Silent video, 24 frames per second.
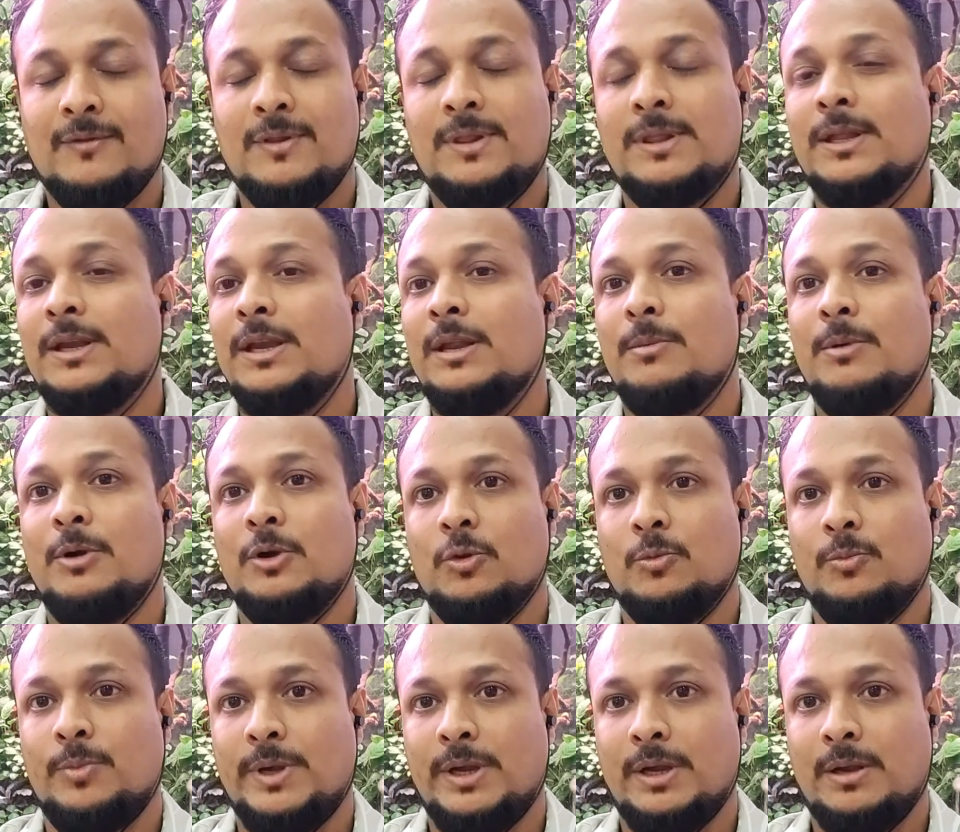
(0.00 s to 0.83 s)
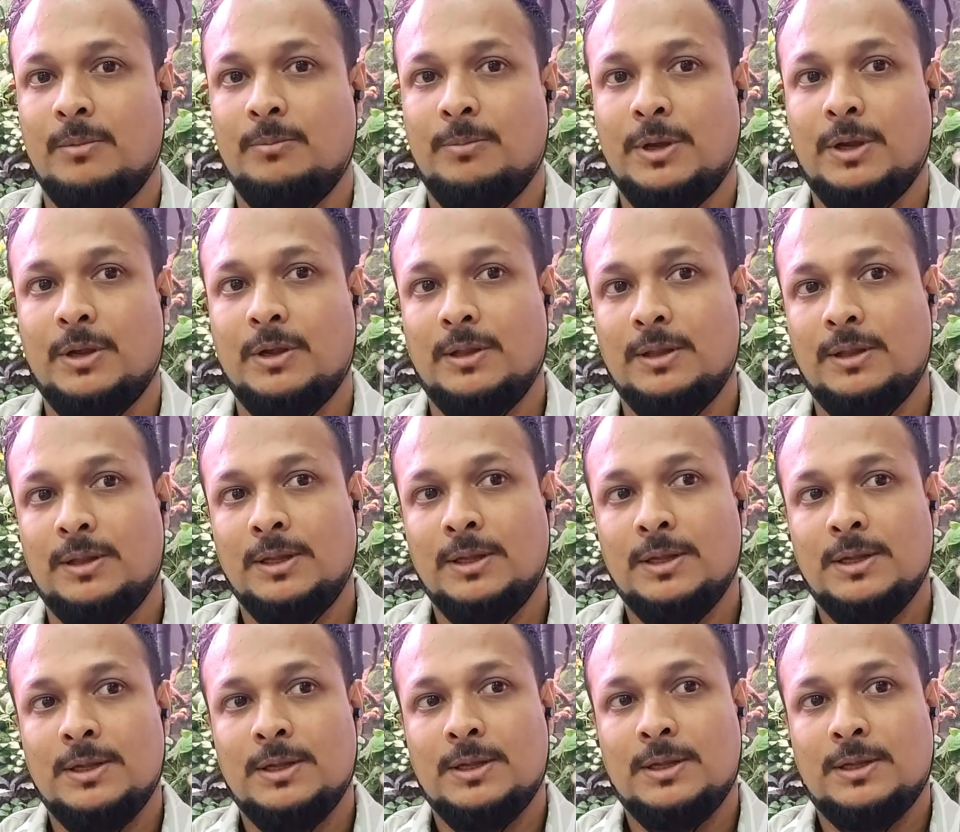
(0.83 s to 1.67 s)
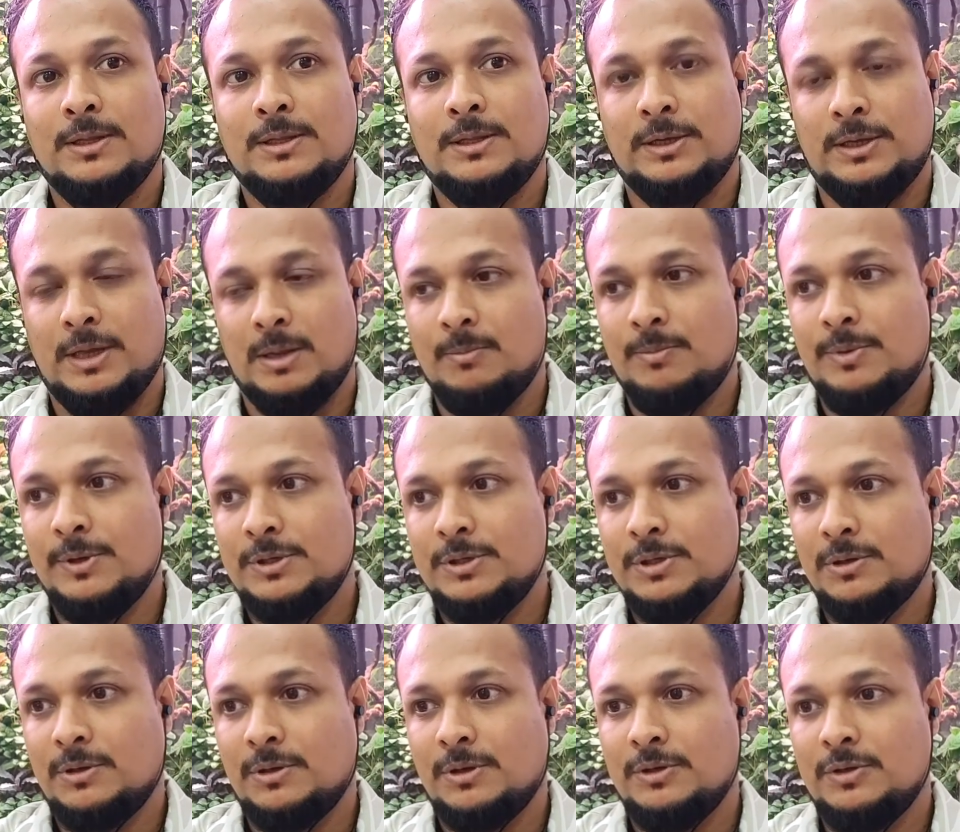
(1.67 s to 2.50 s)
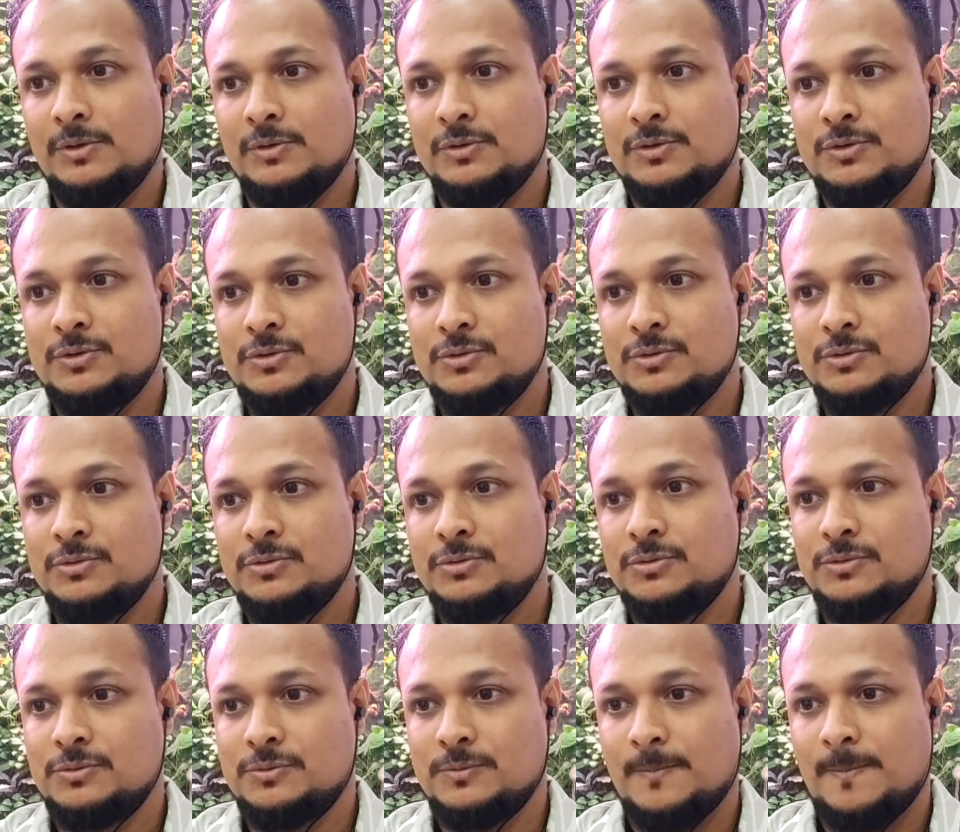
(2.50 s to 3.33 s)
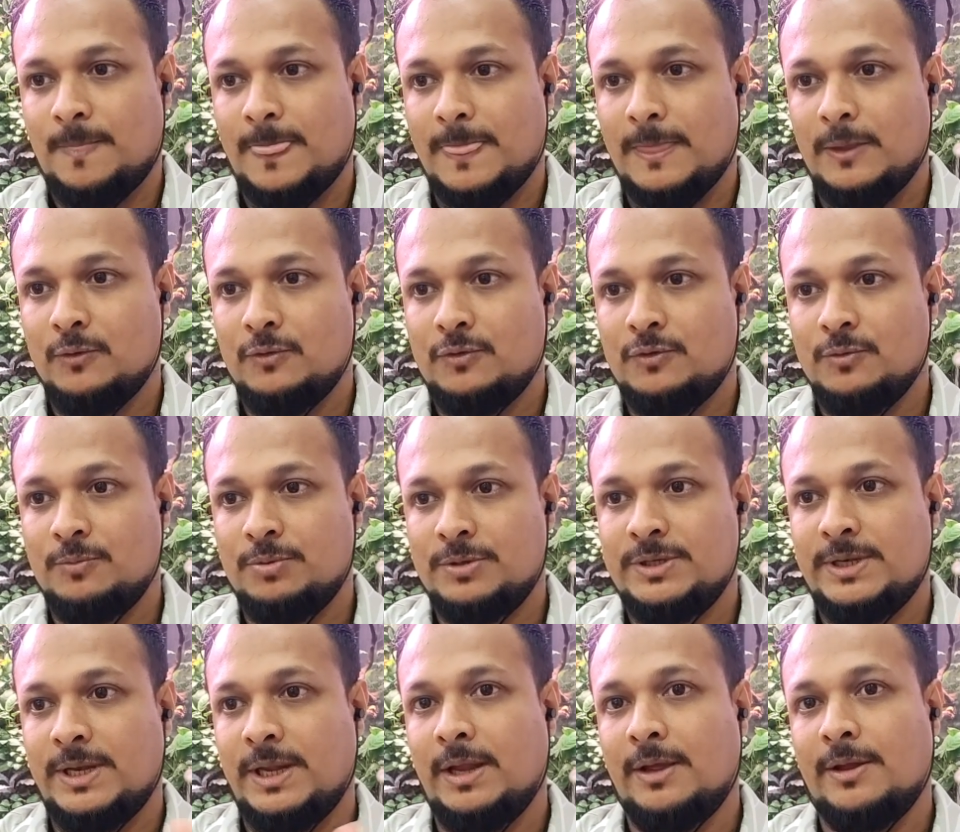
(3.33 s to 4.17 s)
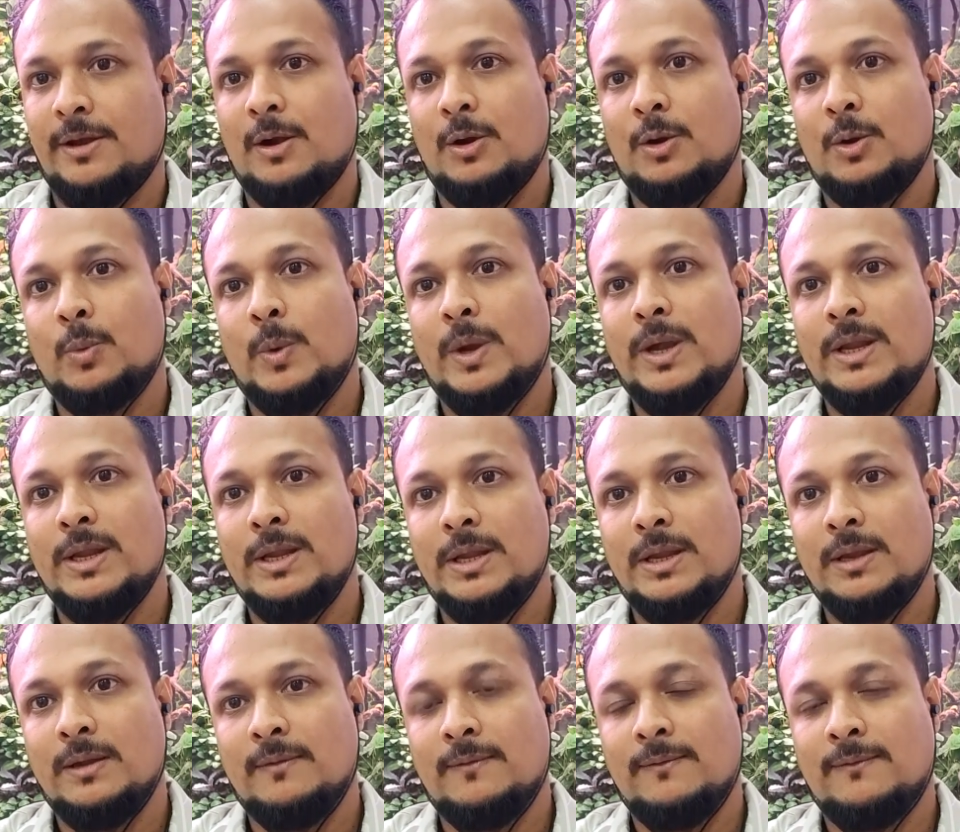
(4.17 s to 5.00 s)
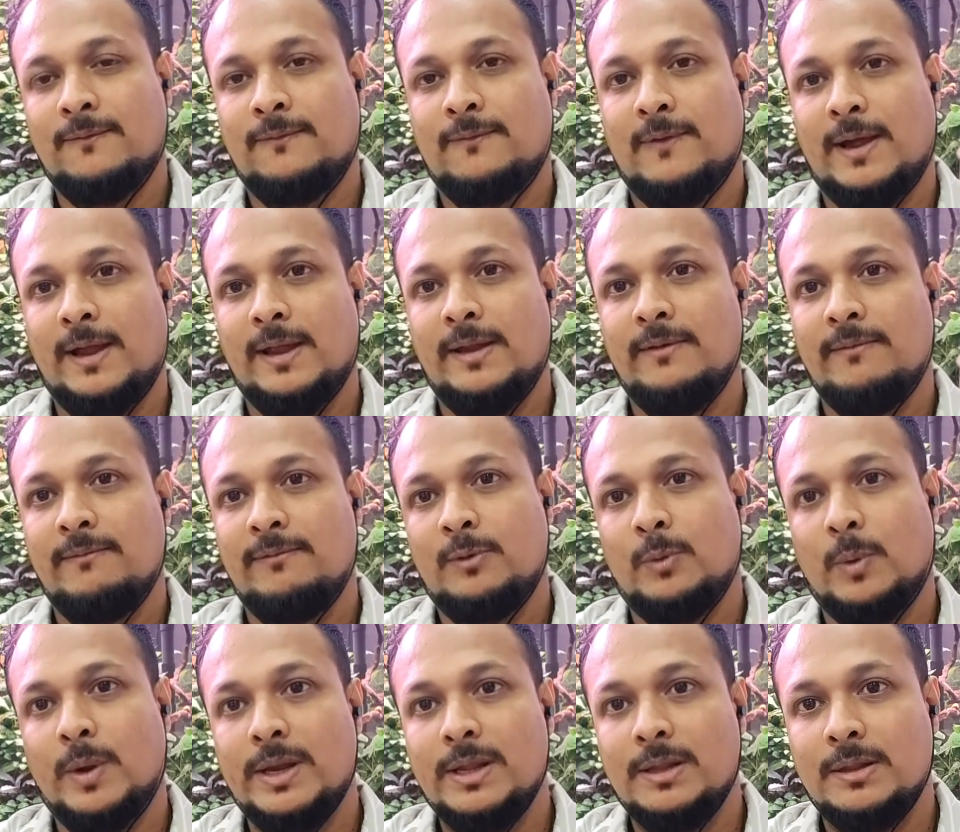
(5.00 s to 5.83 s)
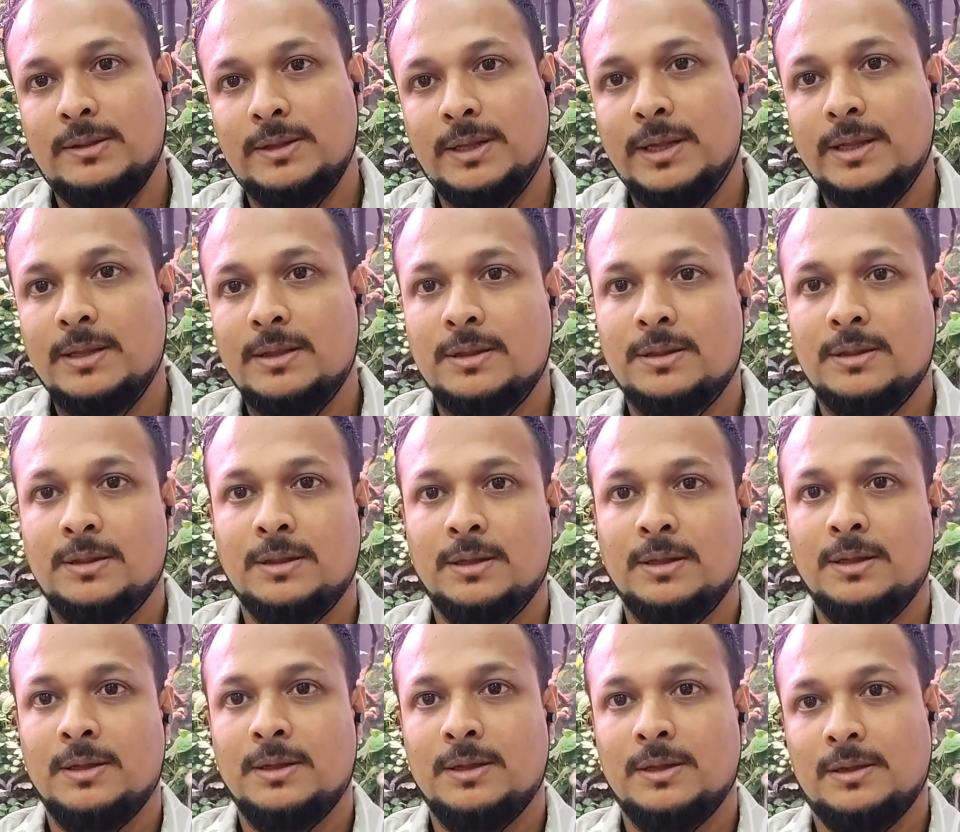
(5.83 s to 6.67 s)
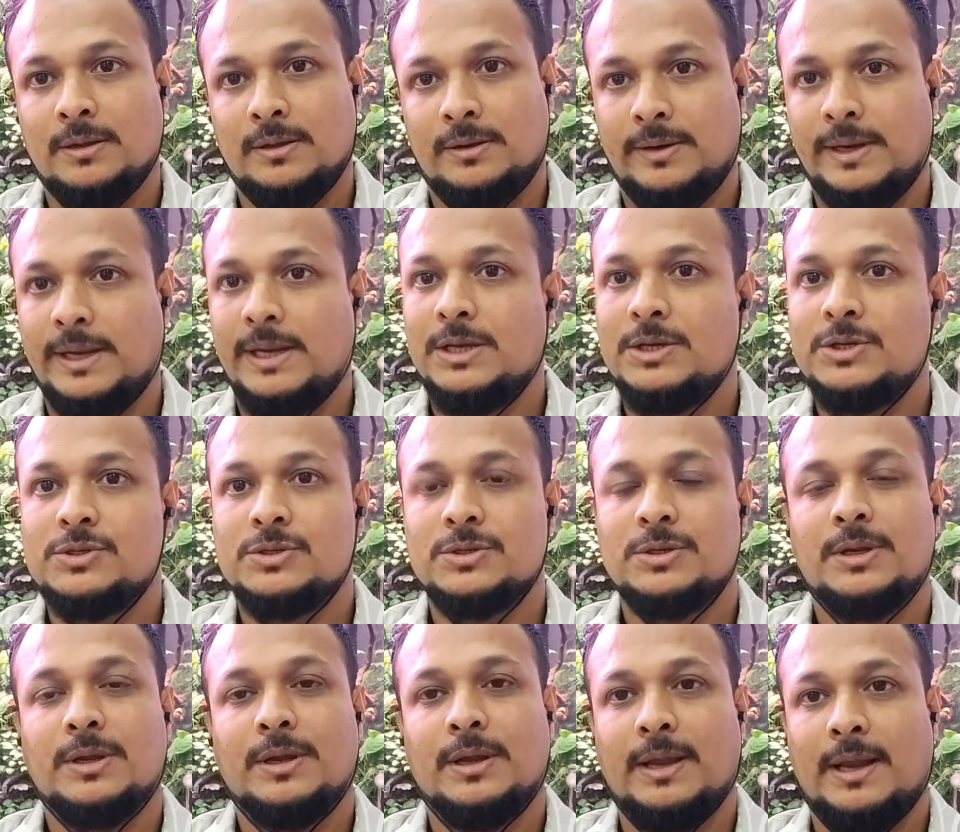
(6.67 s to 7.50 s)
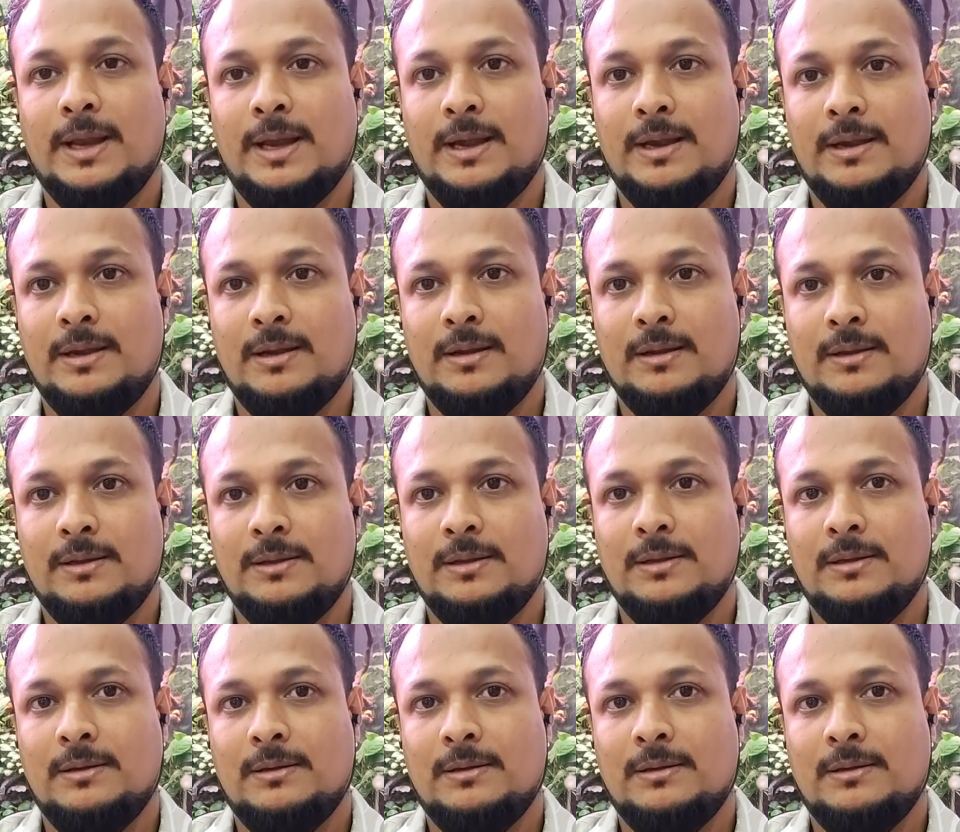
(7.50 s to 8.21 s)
I was still able to breed because the temperature used to used to stay around 25, 26 range, and